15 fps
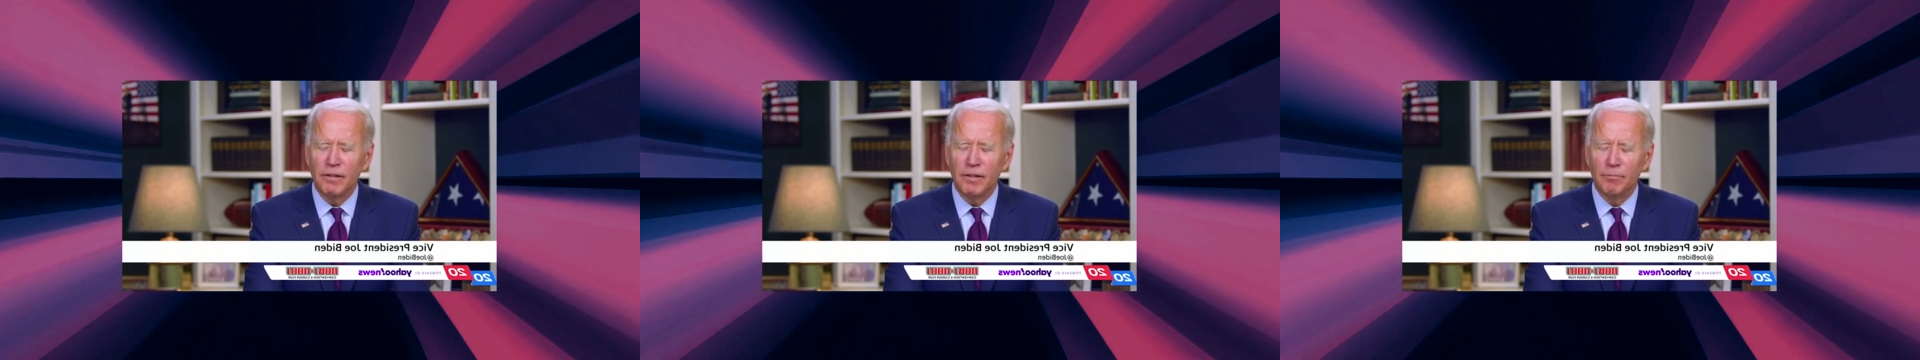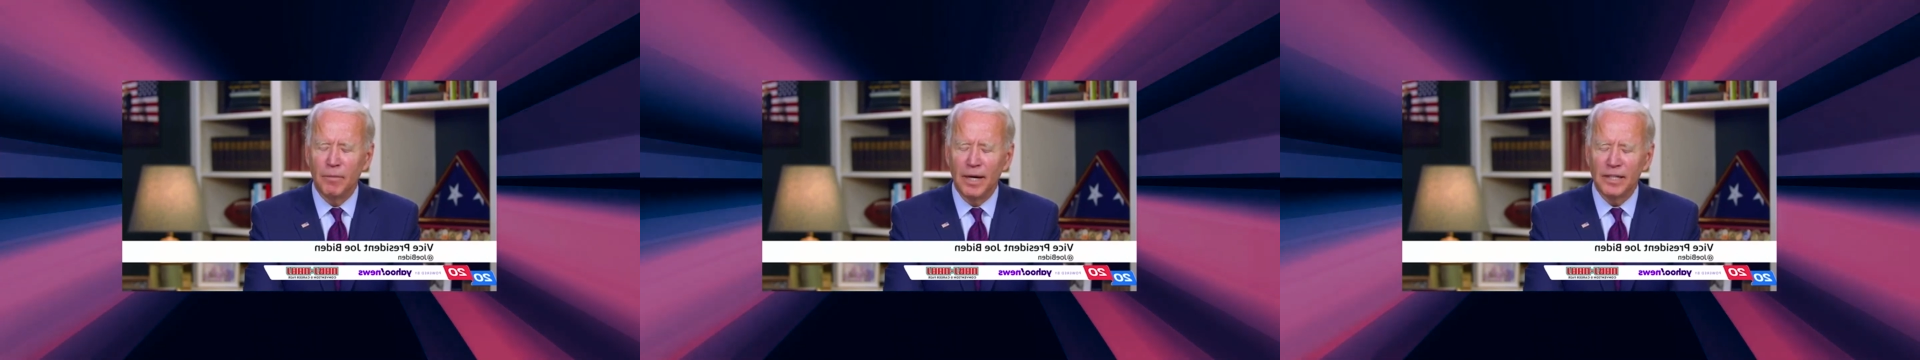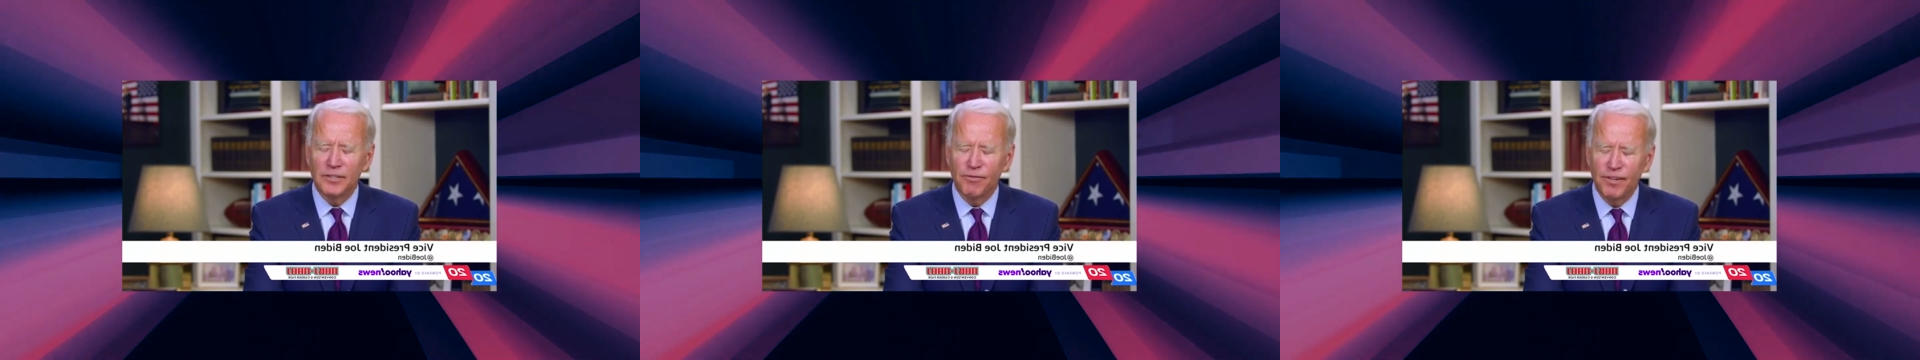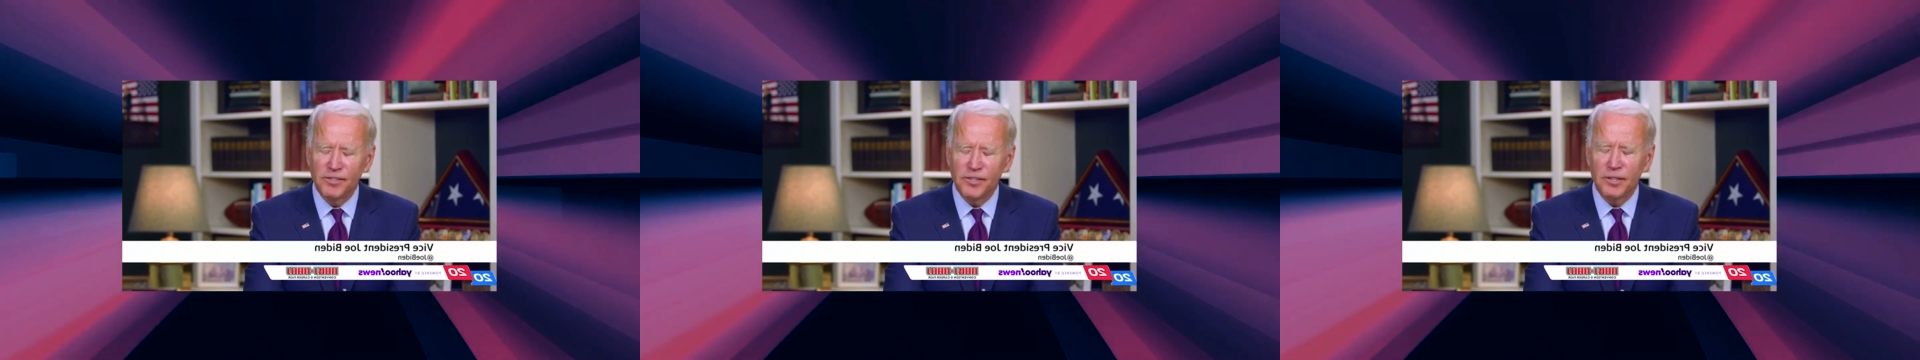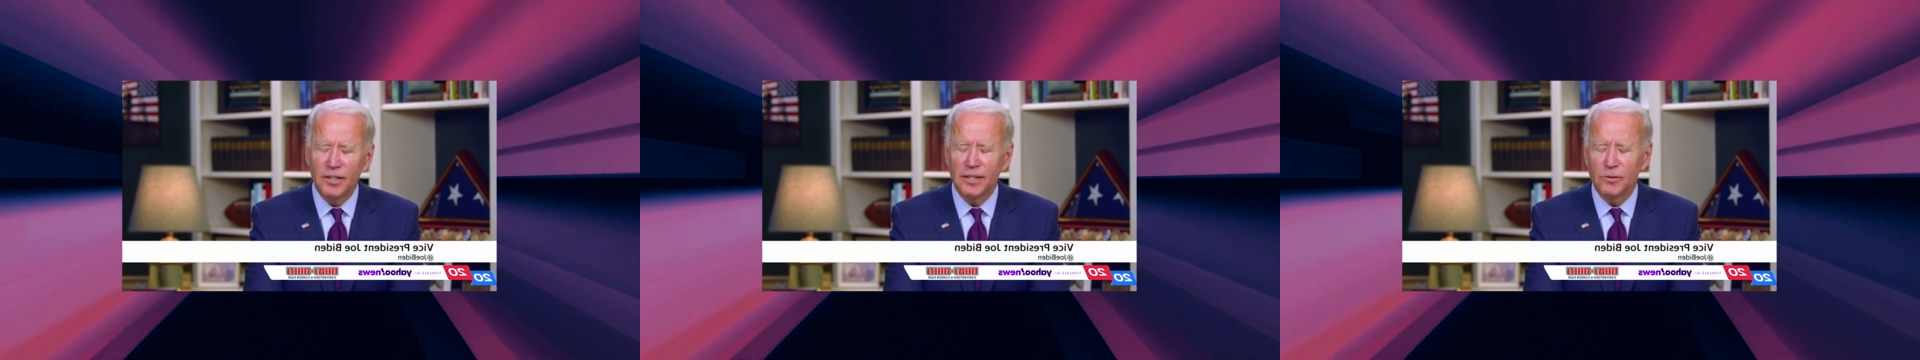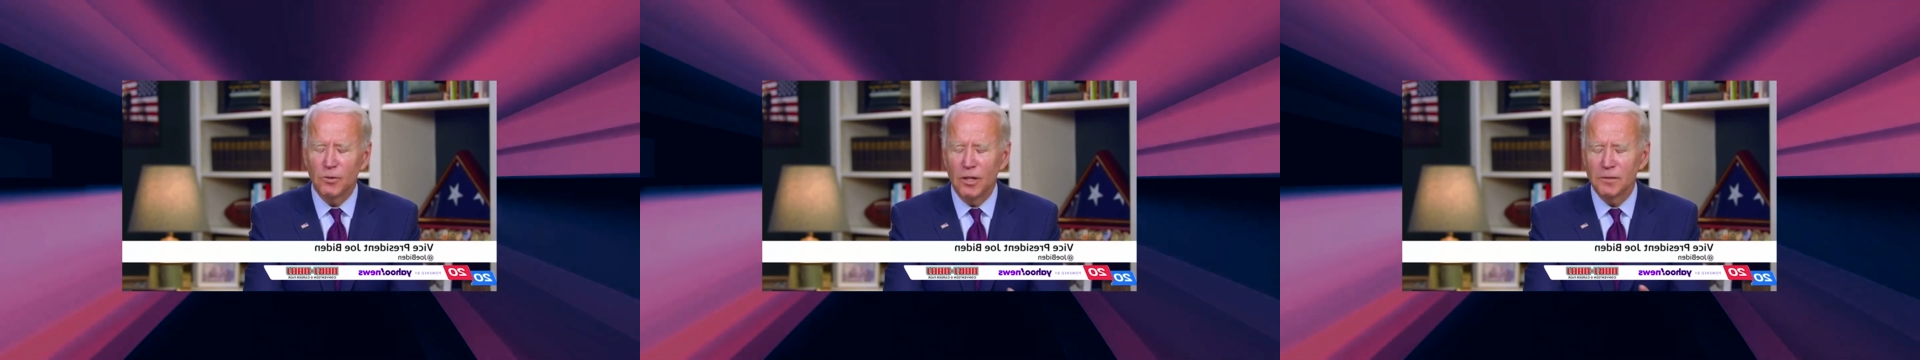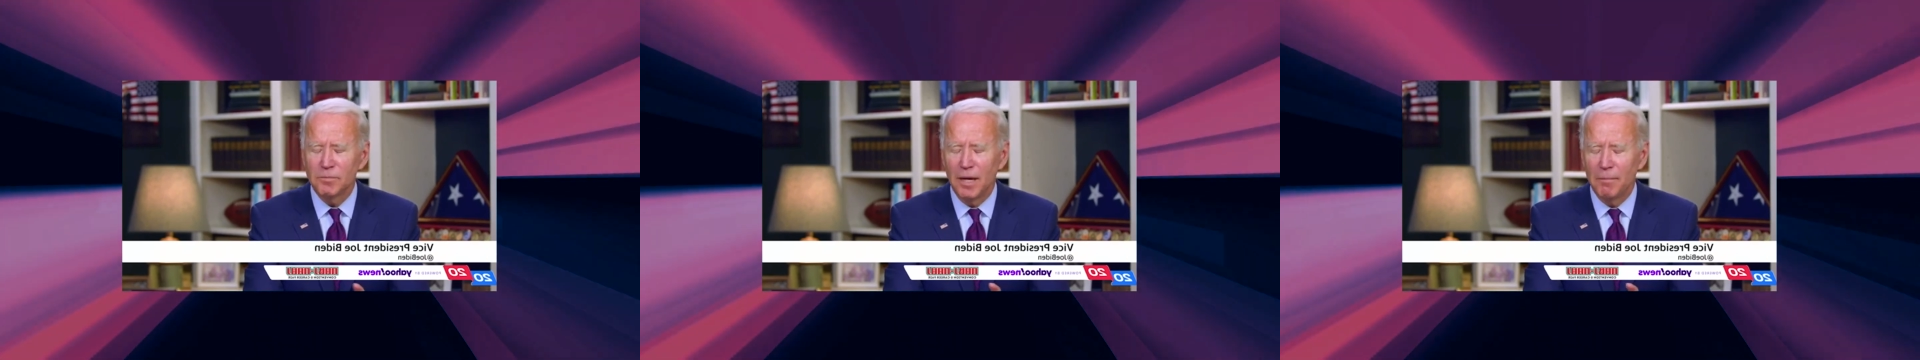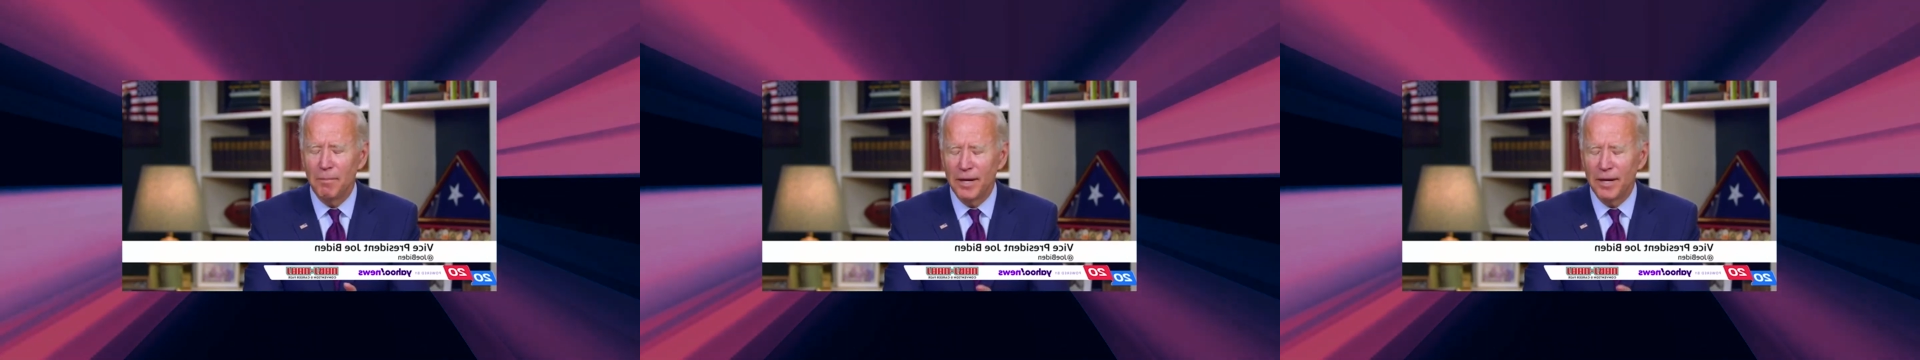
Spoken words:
my physical as well as my